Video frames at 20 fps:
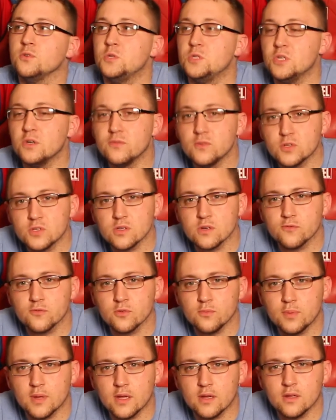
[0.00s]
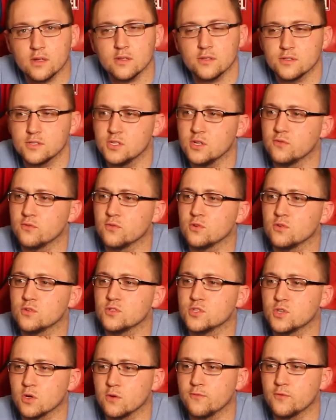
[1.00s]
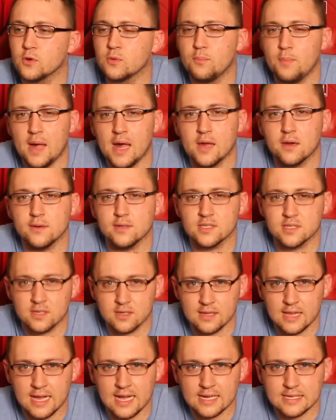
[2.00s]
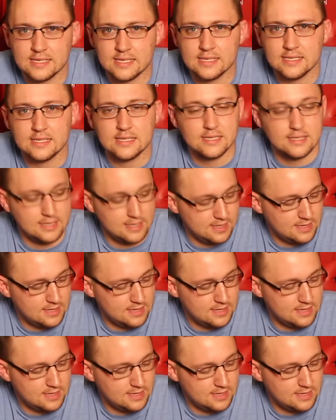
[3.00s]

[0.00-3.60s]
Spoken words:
Silver Surfer battles Galactus.